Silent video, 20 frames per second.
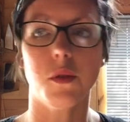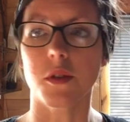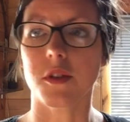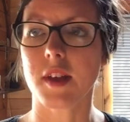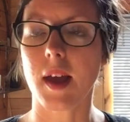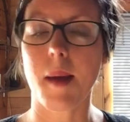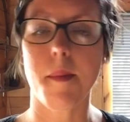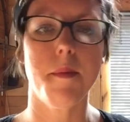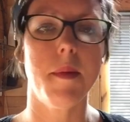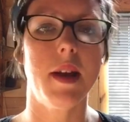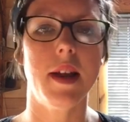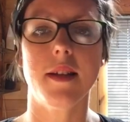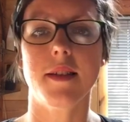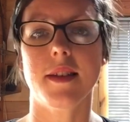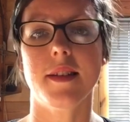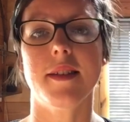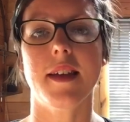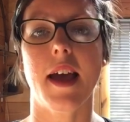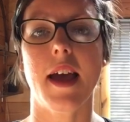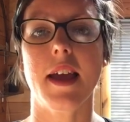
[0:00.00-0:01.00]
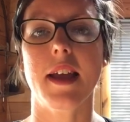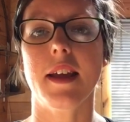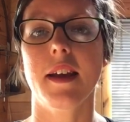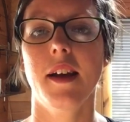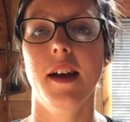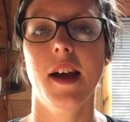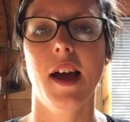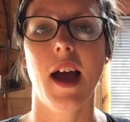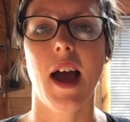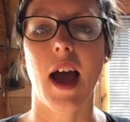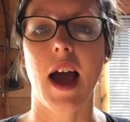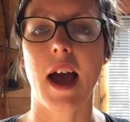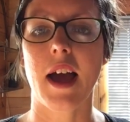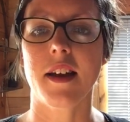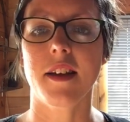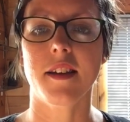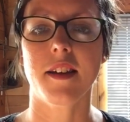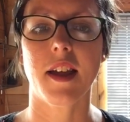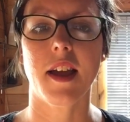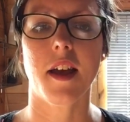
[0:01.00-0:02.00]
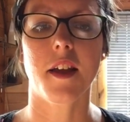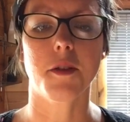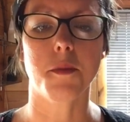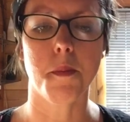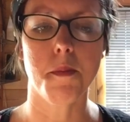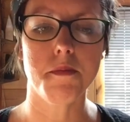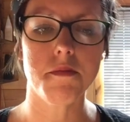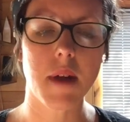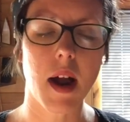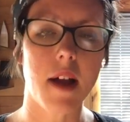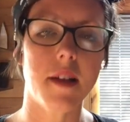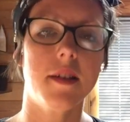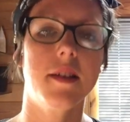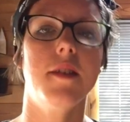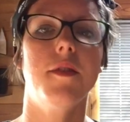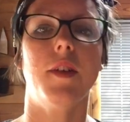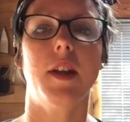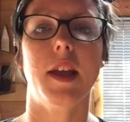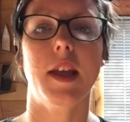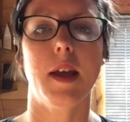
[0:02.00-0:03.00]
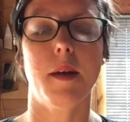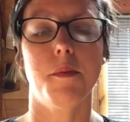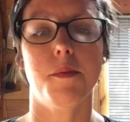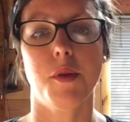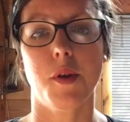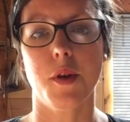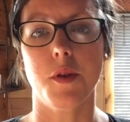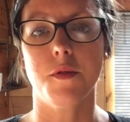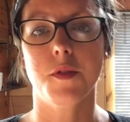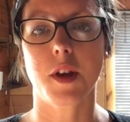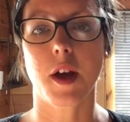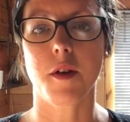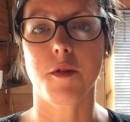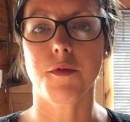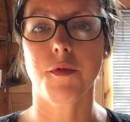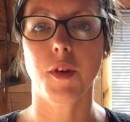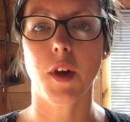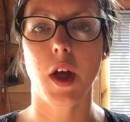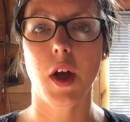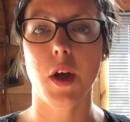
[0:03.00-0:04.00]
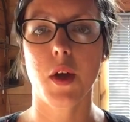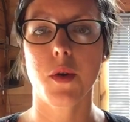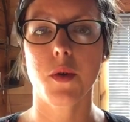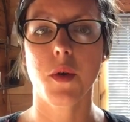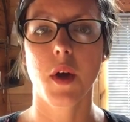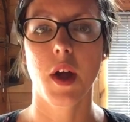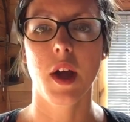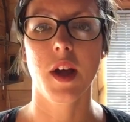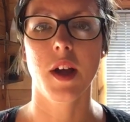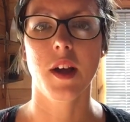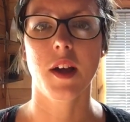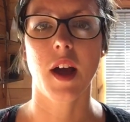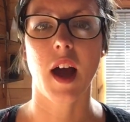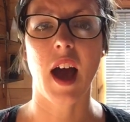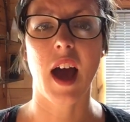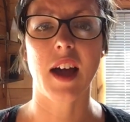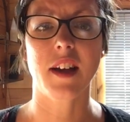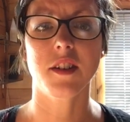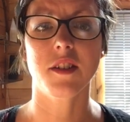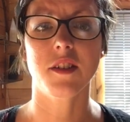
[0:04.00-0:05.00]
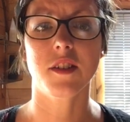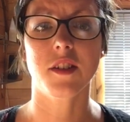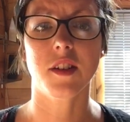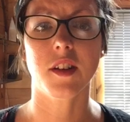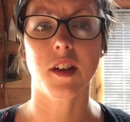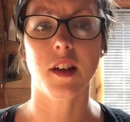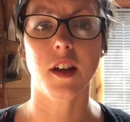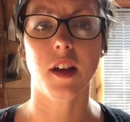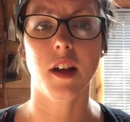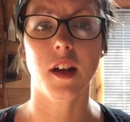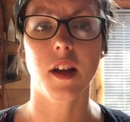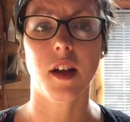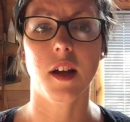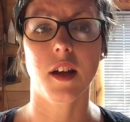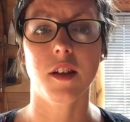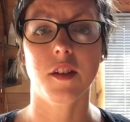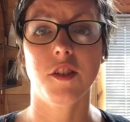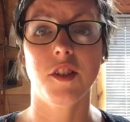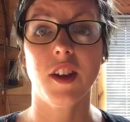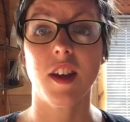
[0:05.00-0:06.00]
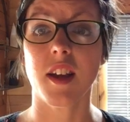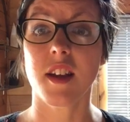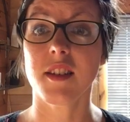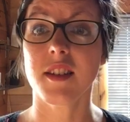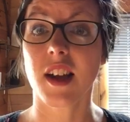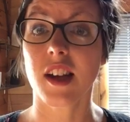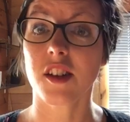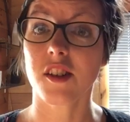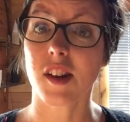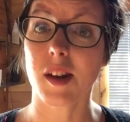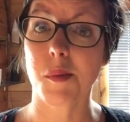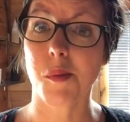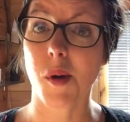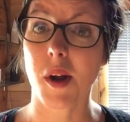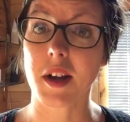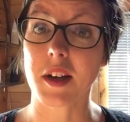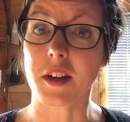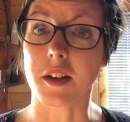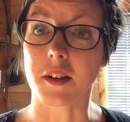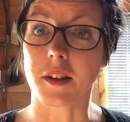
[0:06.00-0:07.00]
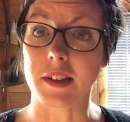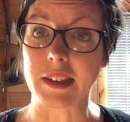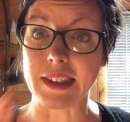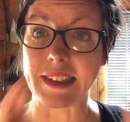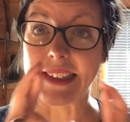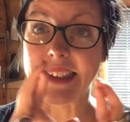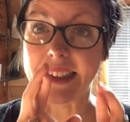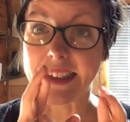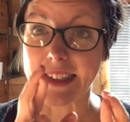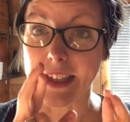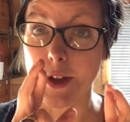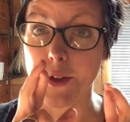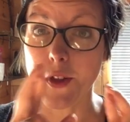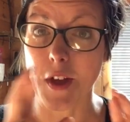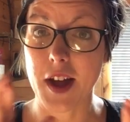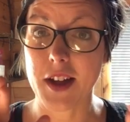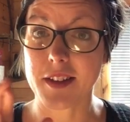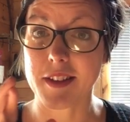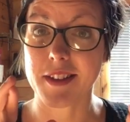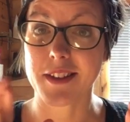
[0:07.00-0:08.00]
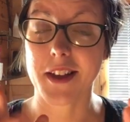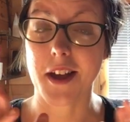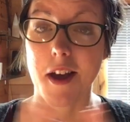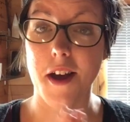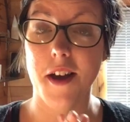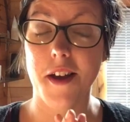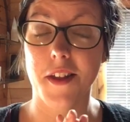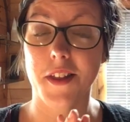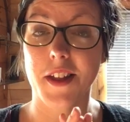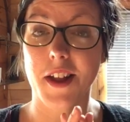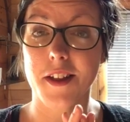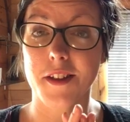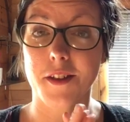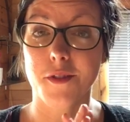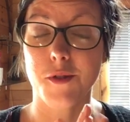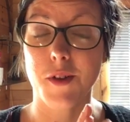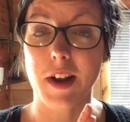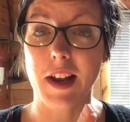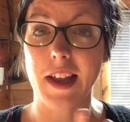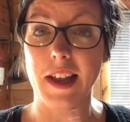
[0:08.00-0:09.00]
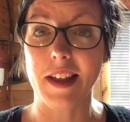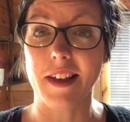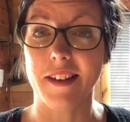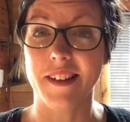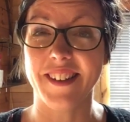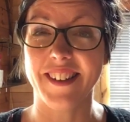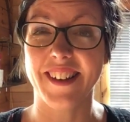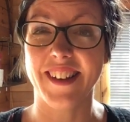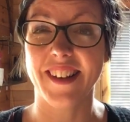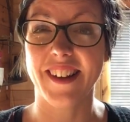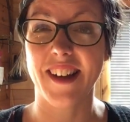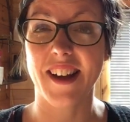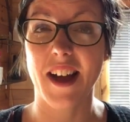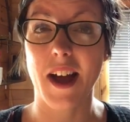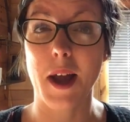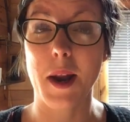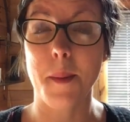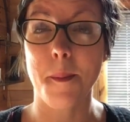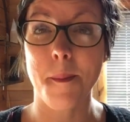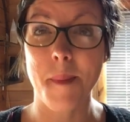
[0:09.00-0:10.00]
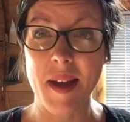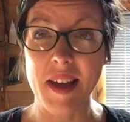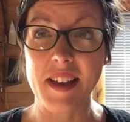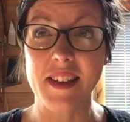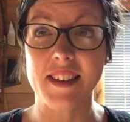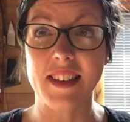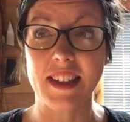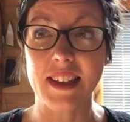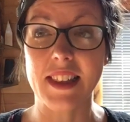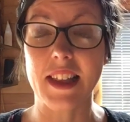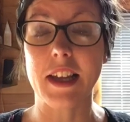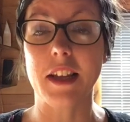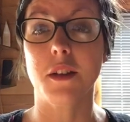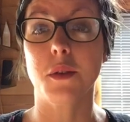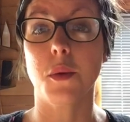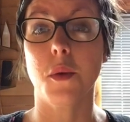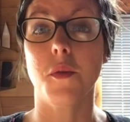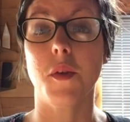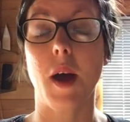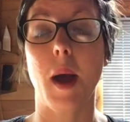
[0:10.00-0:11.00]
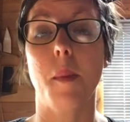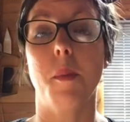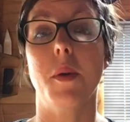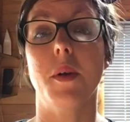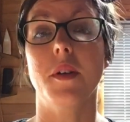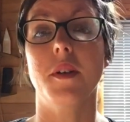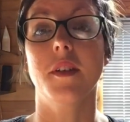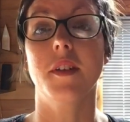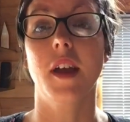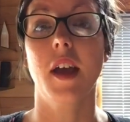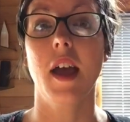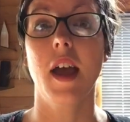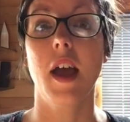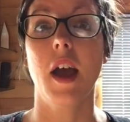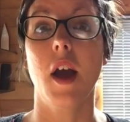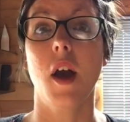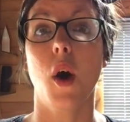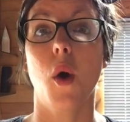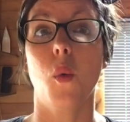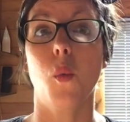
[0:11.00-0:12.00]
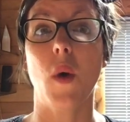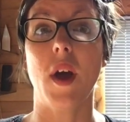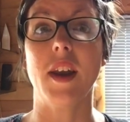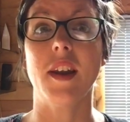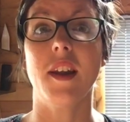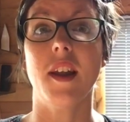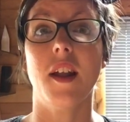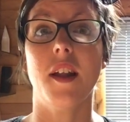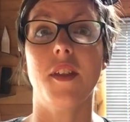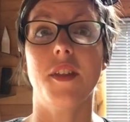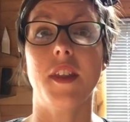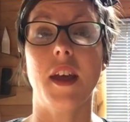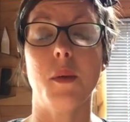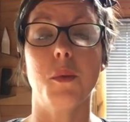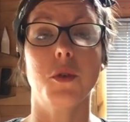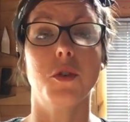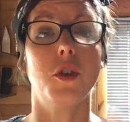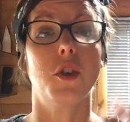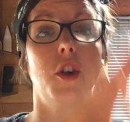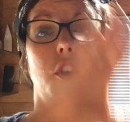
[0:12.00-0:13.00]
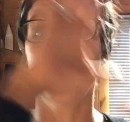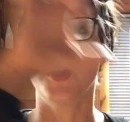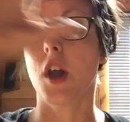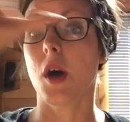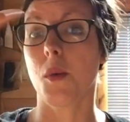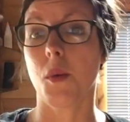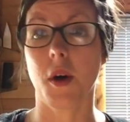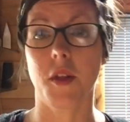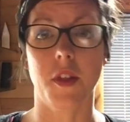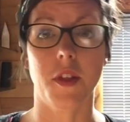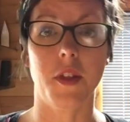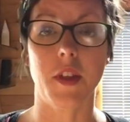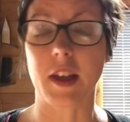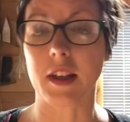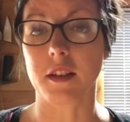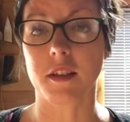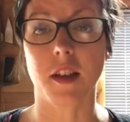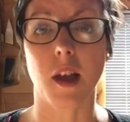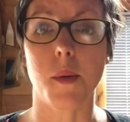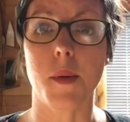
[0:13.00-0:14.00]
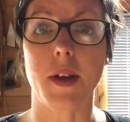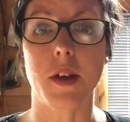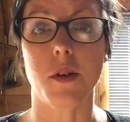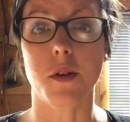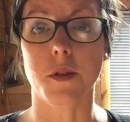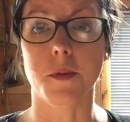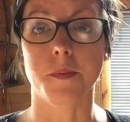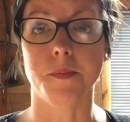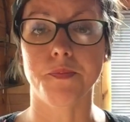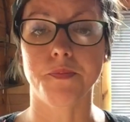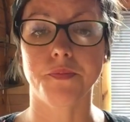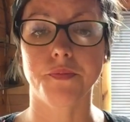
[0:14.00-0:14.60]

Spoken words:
or 10 minutes a day, and it has massively improved her flow, and she is actually pregnant. So that's really an amazing thing to have happened when there was no other things going on.